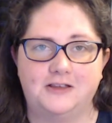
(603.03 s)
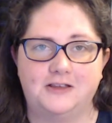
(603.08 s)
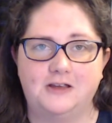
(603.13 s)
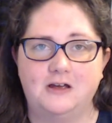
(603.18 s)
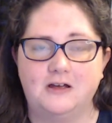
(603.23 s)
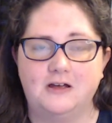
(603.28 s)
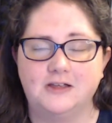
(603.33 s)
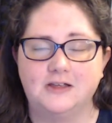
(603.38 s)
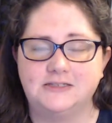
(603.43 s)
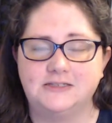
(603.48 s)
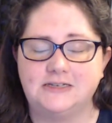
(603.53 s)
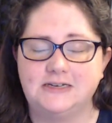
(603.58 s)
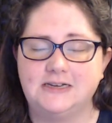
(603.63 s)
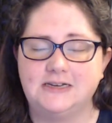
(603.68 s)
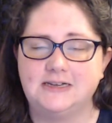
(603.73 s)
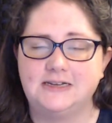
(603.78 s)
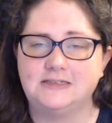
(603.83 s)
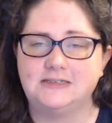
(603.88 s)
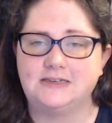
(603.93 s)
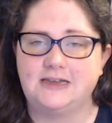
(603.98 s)

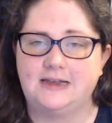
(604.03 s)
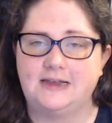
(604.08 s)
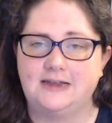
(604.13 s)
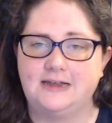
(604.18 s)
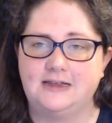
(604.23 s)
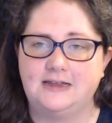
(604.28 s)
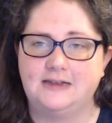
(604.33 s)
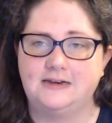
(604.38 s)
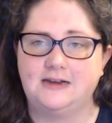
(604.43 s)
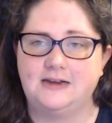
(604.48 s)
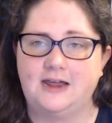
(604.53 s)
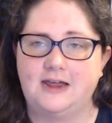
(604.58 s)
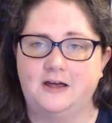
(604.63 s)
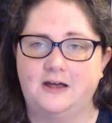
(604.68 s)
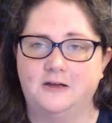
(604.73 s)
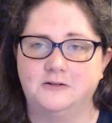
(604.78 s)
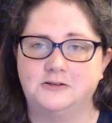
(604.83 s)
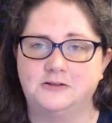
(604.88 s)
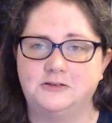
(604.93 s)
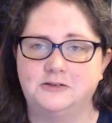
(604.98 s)
content and
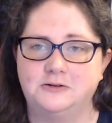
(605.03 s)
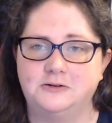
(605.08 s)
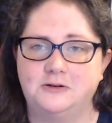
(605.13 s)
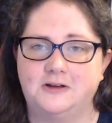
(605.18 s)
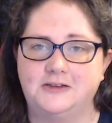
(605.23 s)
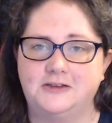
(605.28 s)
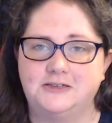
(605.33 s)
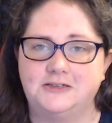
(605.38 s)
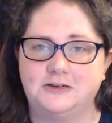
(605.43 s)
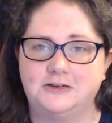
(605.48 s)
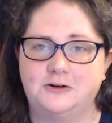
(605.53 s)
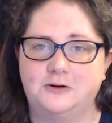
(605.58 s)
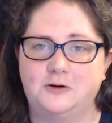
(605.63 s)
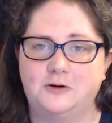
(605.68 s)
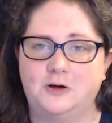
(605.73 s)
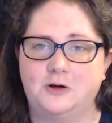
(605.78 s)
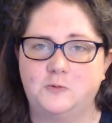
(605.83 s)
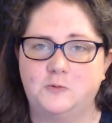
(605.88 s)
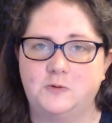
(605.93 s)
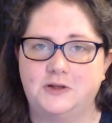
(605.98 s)
how to
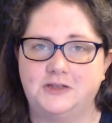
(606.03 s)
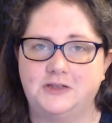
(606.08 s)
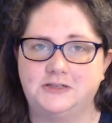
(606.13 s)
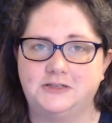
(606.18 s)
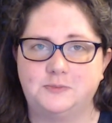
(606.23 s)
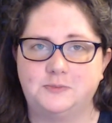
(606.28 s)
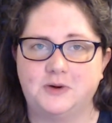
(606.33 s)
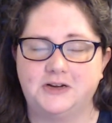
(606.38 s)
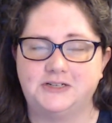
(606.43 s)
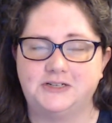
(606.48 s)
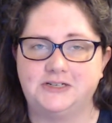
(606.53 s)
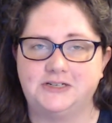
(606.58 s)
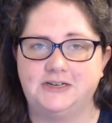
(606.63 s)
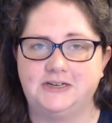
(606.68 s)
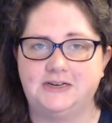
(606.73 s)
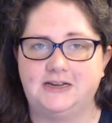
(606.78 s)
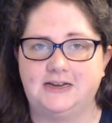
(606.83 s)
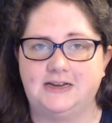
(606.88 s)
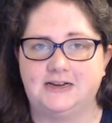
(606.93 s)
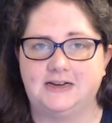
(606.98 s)
deal with depression
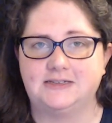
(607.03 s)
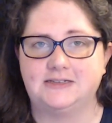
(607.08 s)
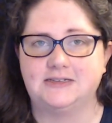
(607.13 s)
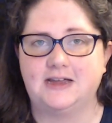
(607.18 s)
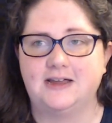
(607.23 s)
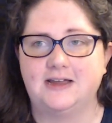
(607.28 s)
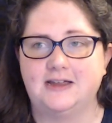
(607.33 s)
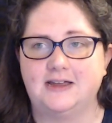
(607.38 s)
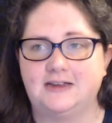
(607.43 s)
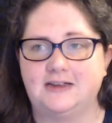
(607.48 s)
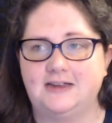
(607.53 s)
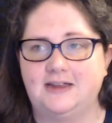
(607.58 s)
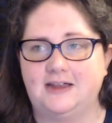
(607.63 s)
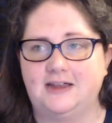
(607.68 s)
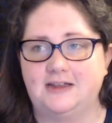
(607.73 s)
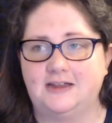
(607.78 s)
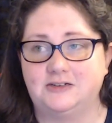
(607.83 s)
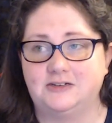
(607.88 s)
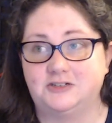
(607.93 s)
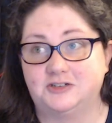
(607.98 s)
and anxiety
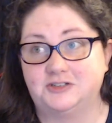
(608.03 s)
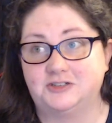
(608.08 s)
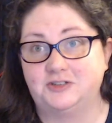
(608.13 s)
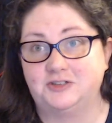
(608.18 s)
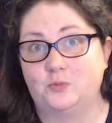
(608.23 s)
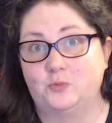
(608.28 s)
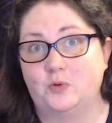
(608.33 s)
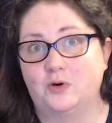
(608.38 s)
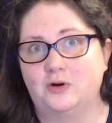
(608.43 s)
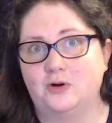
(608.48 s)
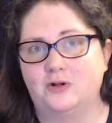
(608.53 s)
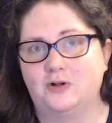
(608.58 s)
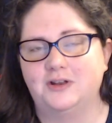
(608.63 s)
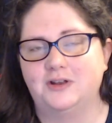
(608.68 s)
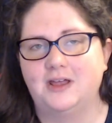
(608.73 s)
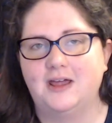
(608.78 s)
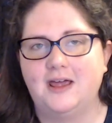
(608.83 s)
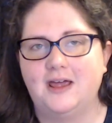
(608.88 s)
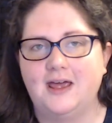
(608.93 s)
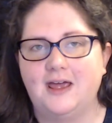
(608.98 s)
and just the world
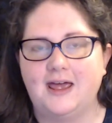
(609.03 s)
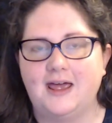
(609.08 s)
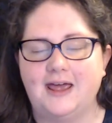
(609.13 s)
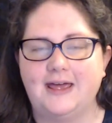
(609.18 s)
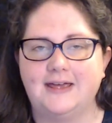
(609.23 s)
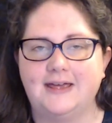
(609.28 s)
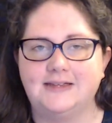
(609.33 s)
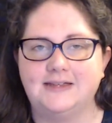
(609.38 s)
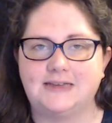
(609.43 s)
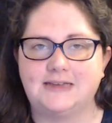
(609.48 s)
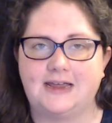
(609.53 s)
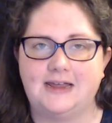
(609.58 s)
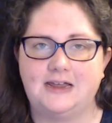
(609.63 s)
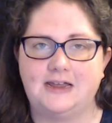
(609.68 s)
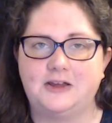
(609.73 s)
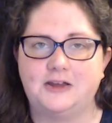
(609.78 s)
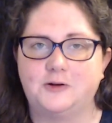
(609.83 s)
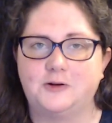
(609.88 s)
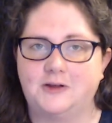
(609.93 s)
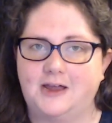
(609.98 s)
as a
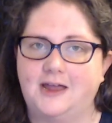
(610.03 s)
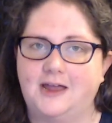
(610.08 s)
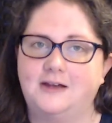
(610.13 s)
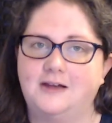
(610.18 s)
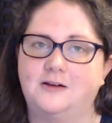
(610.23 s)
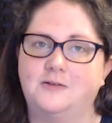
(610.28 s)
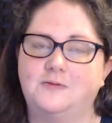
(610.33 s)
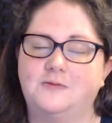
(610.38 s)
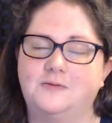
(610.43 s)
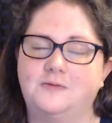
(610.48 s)
creative.